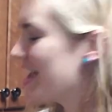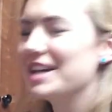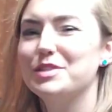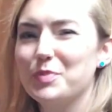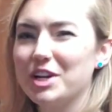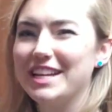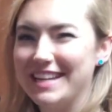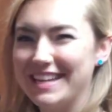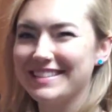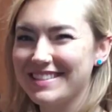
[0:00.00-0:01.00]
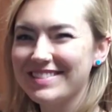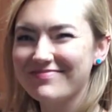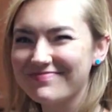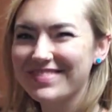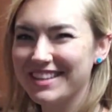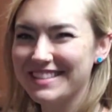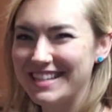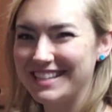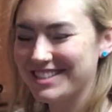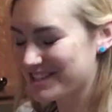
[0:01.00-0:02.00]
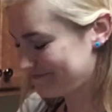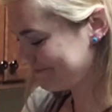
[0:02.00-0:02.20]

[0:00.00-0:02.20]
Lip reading: It's pretty neat. That's neat.